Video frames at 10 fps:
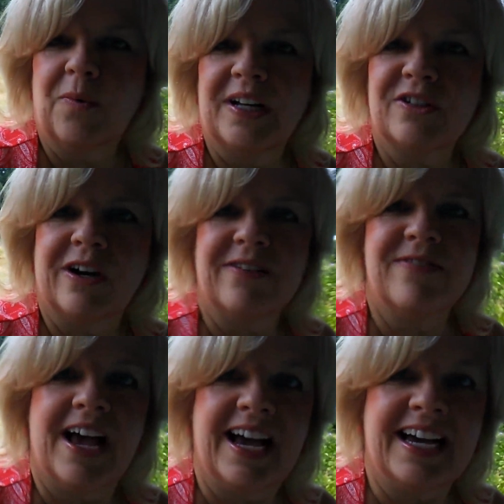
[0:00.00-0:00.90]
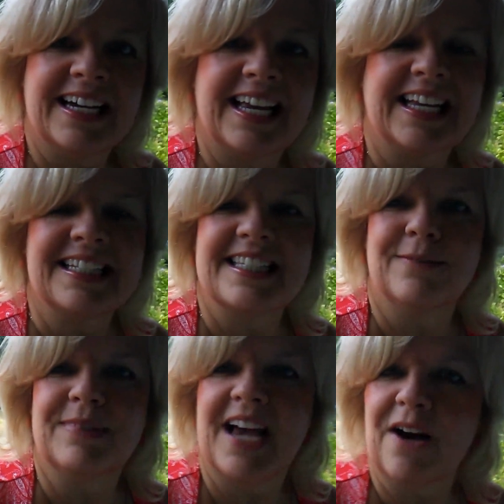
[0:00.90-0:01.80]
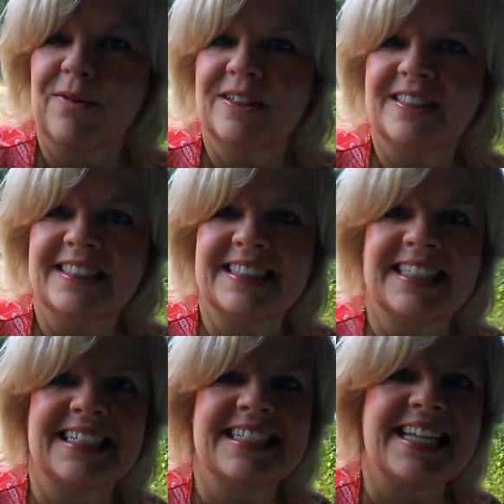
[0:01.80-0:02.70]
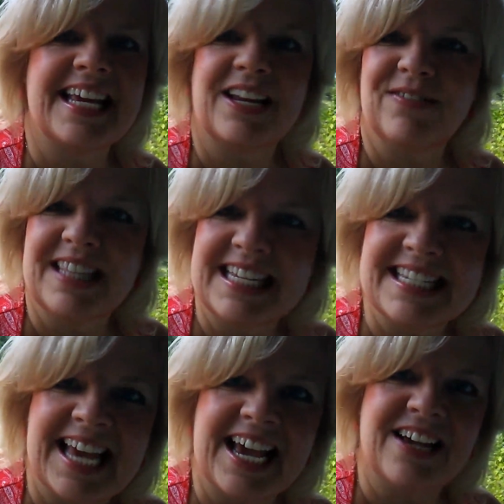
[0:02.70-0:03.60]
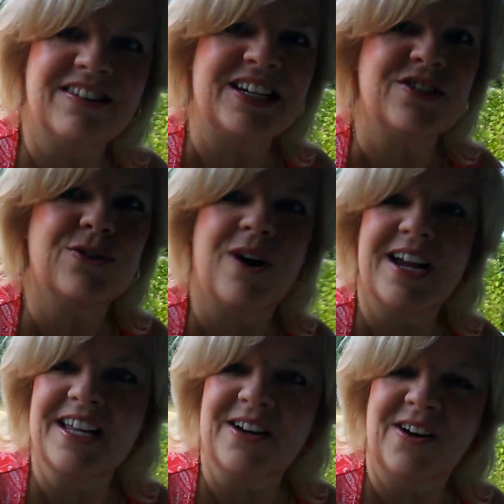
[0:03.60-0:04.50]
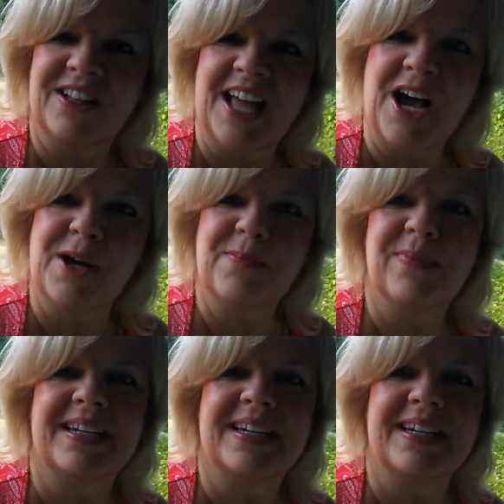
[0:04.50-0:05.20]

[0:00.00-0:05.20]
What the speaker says: wet dry vac and some towels and take everything down and dry it all up,